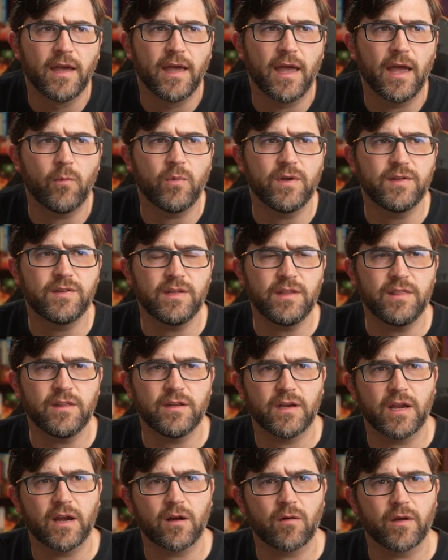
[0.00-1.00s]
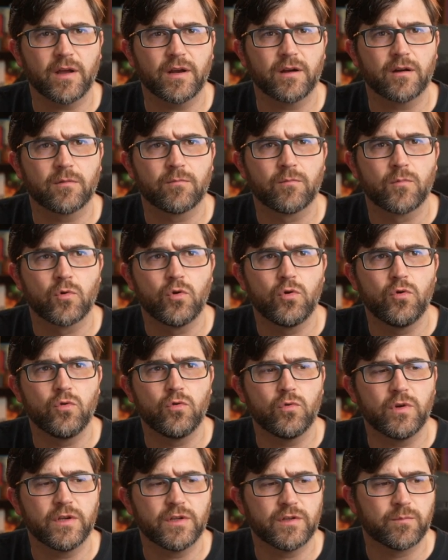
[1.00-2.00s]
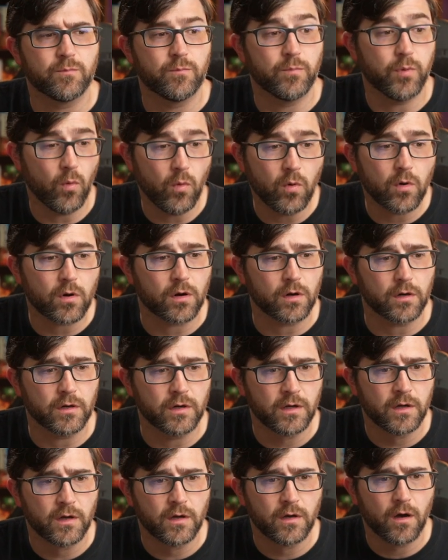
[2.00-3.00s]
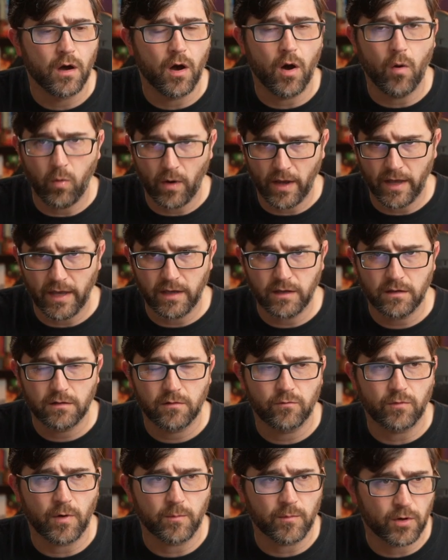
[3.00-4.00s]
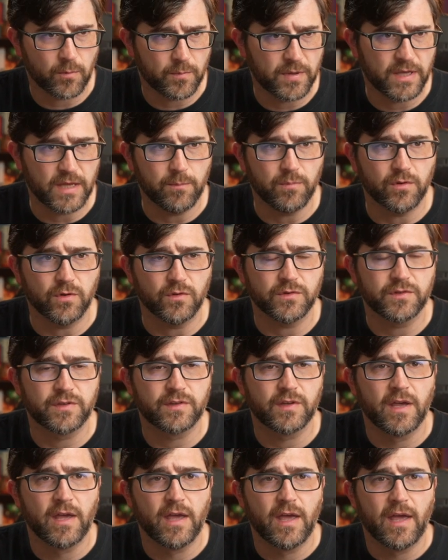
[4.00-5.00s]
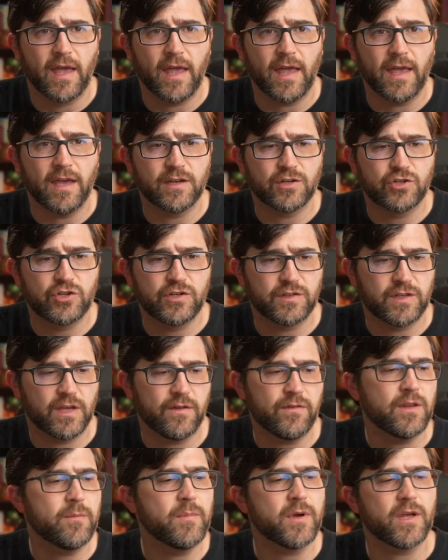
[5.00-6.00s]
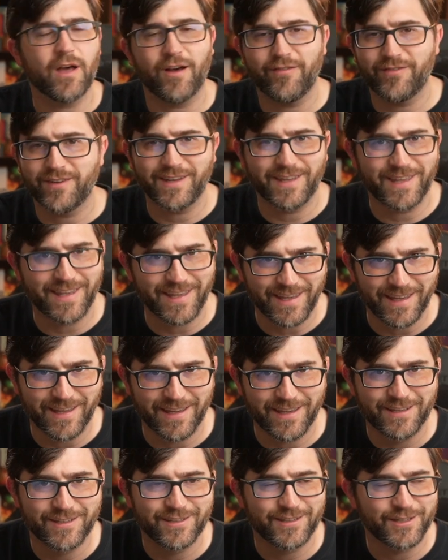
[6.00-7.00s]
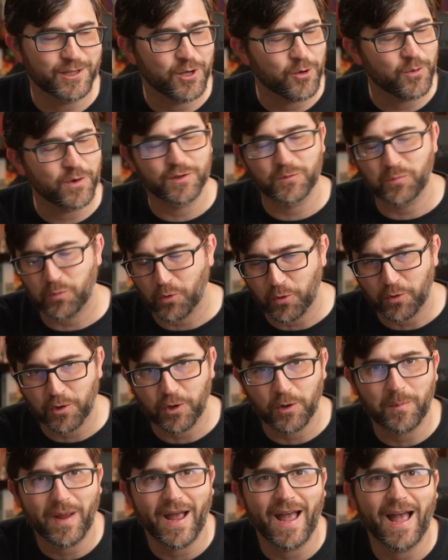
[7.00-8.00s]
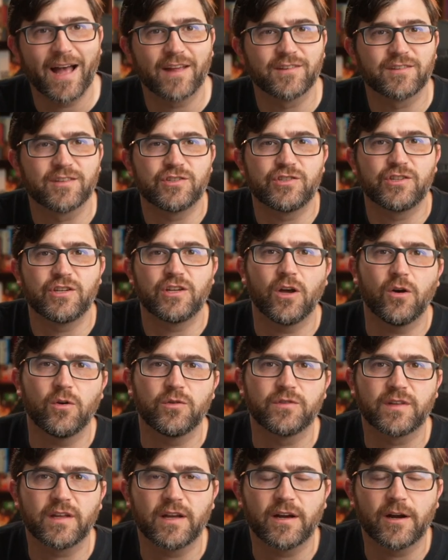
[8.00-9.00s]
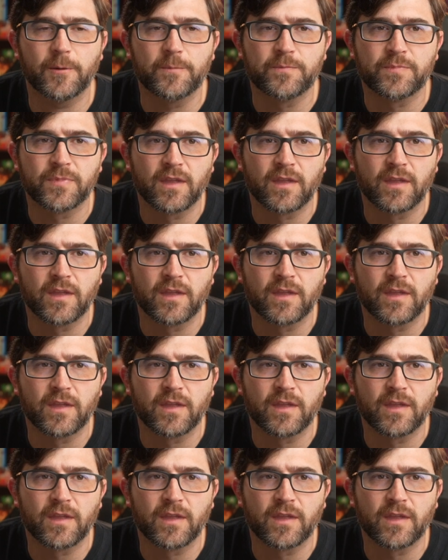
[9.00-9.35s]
And we see the narrator who is born away from her peoples, and she's given the MacGuffin key to go explore her past, and she goes there.